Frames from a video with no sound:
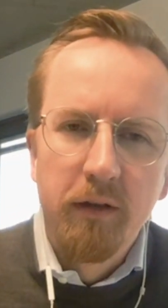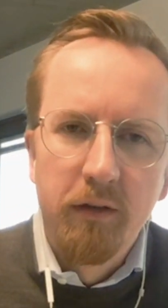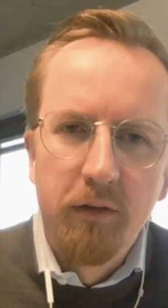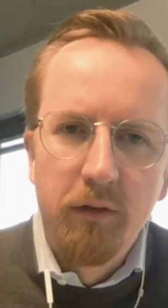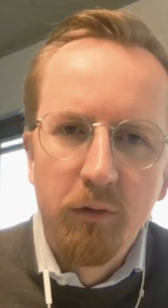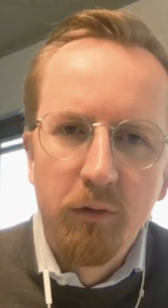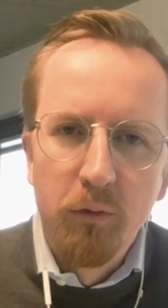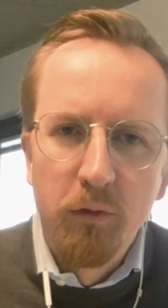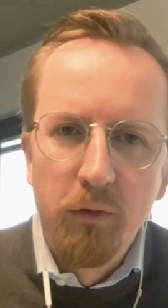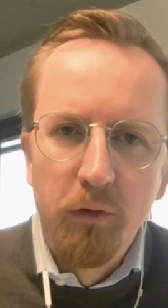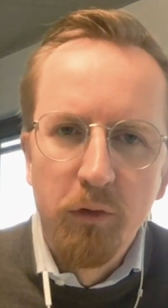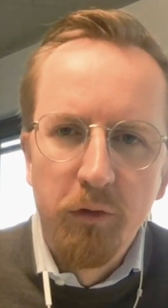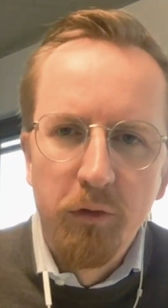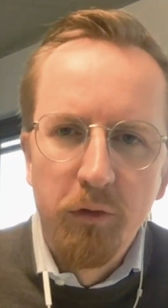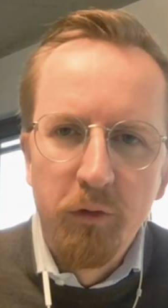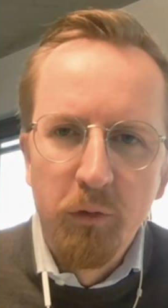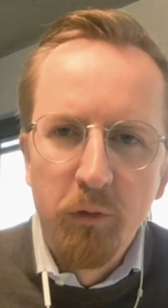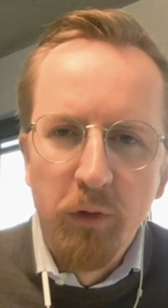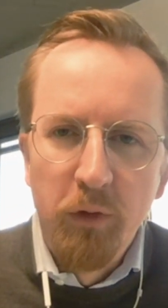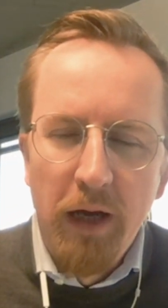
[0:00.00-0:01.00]

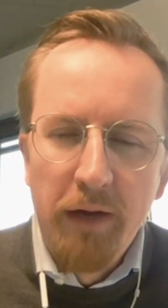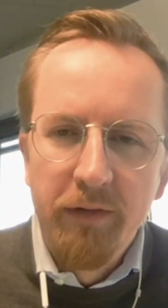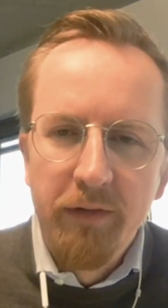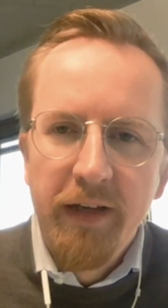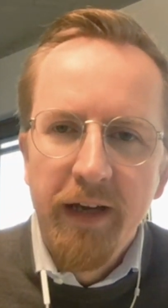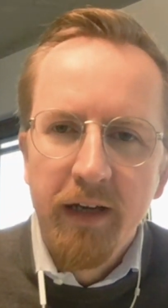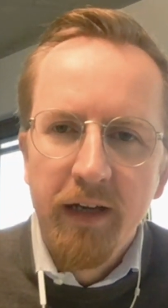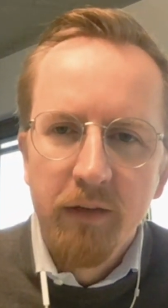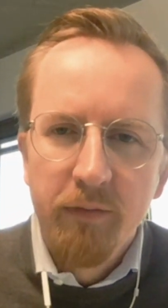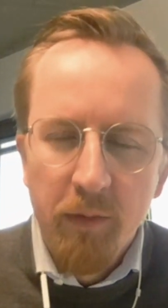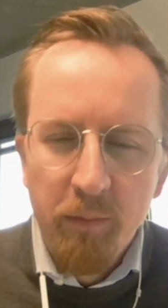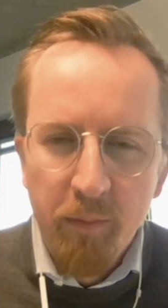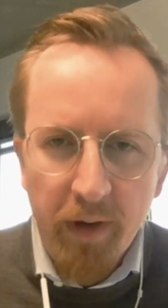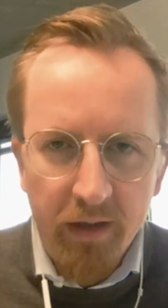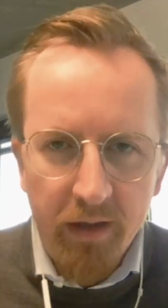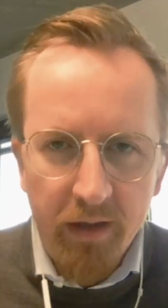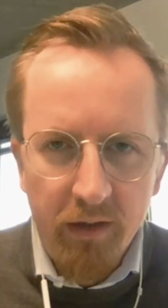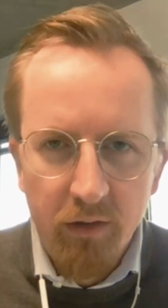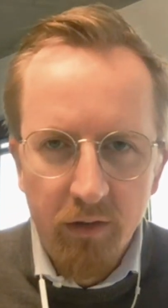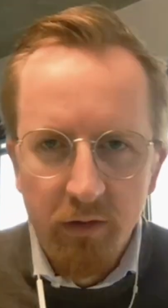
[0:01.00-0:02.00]
to have a negative
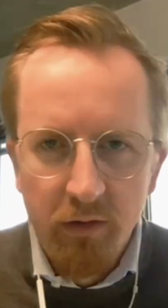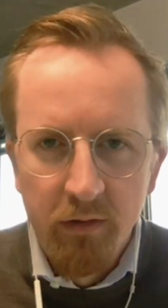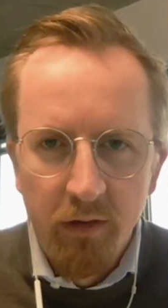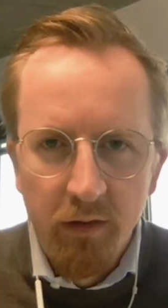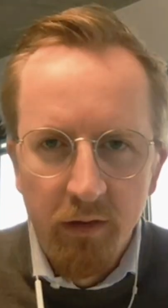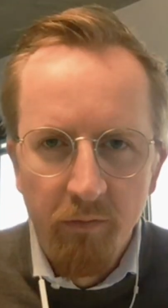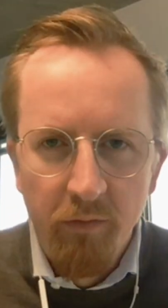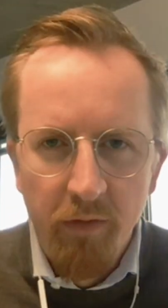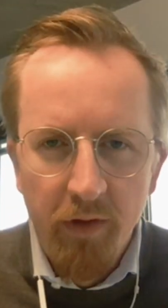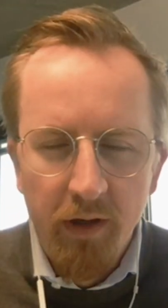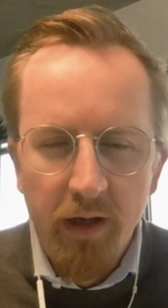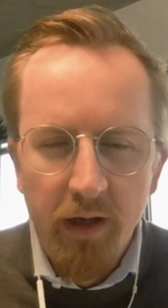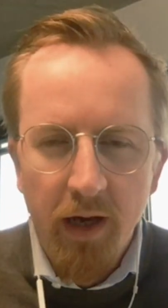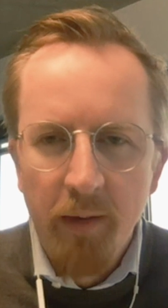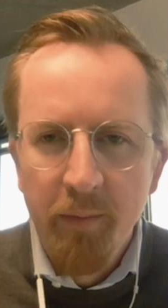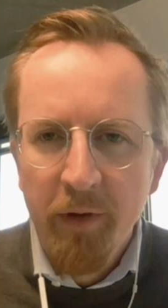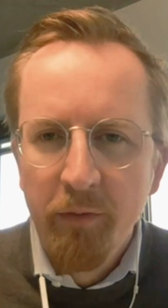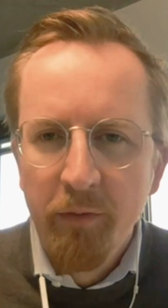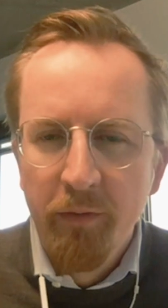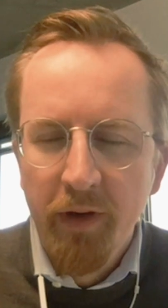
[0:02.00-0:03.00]
impact on the car
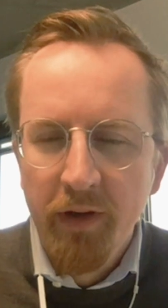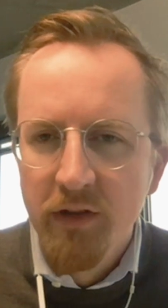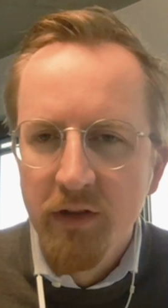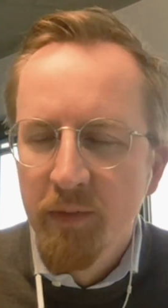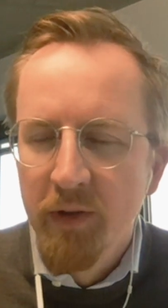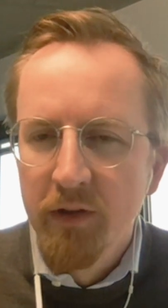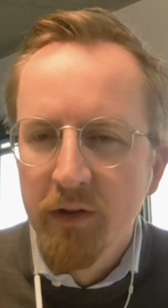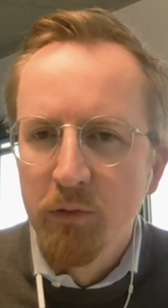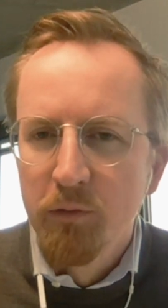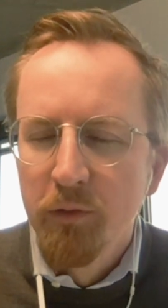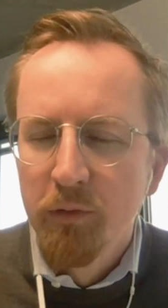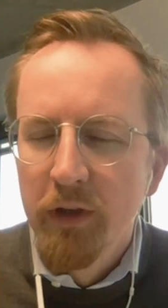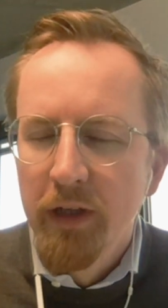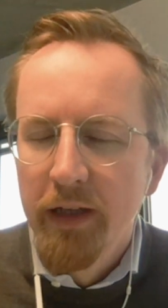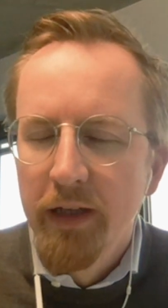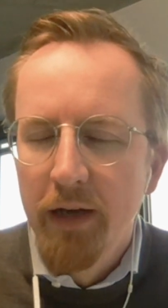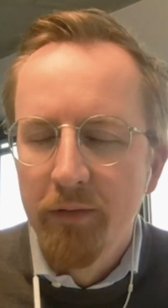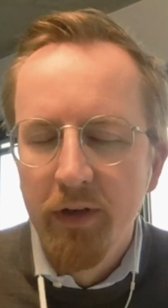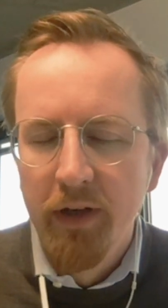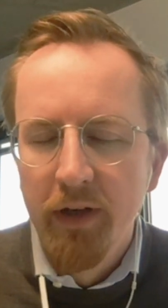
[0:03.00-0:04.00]
manufacturers, but to really
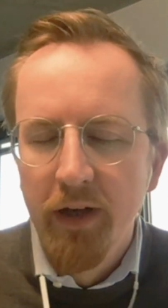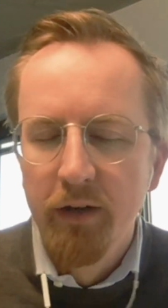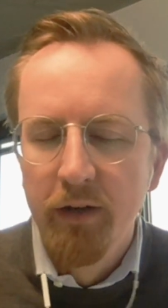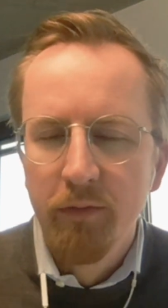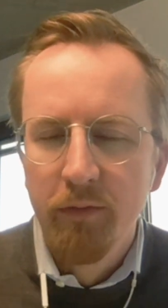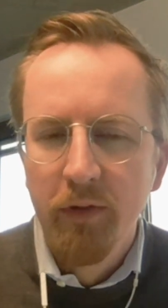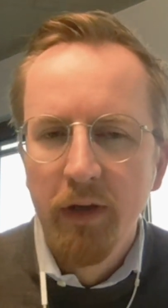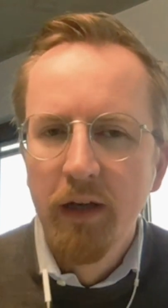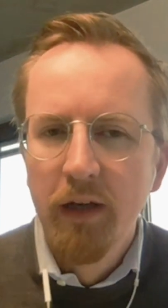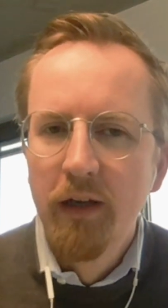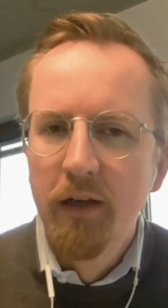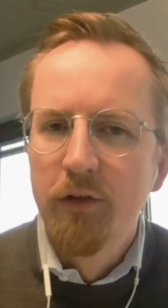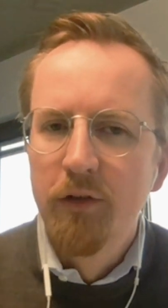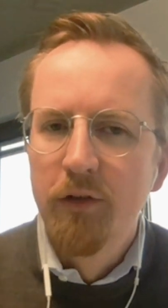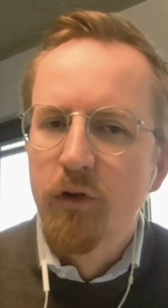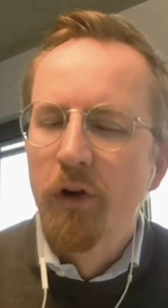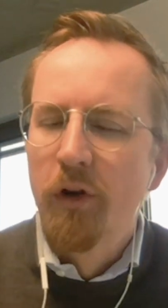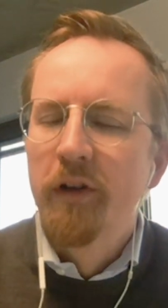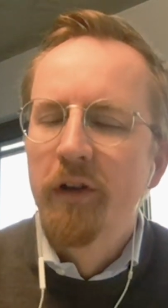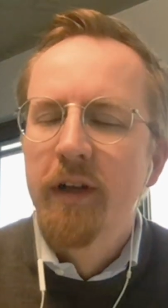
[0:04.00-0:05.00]
have a kind of
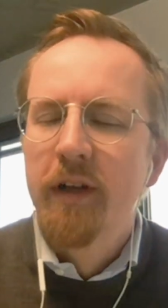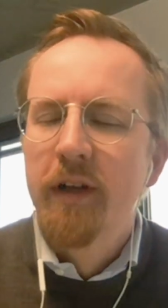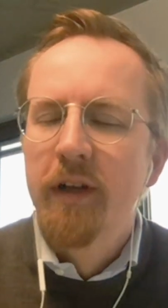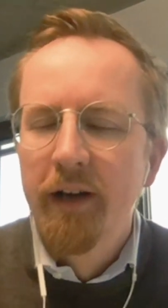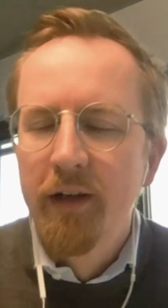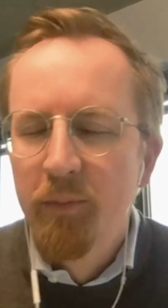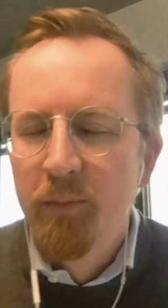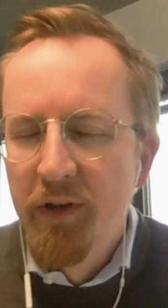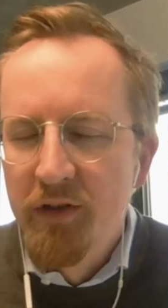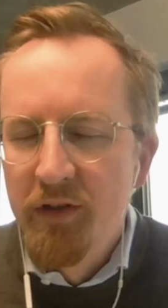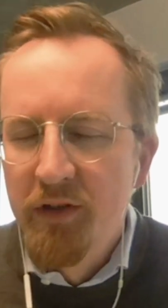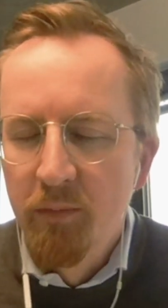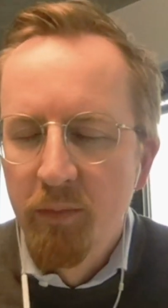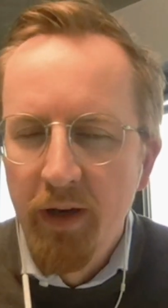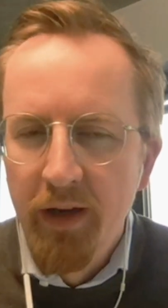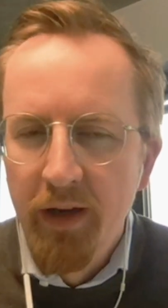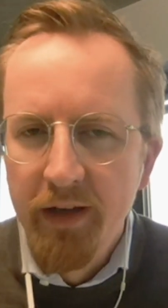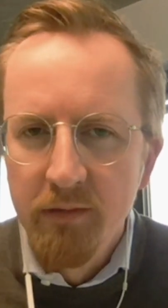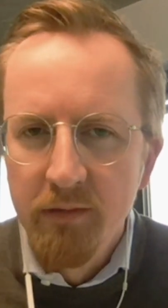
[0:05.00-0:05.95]
joint target picture in place.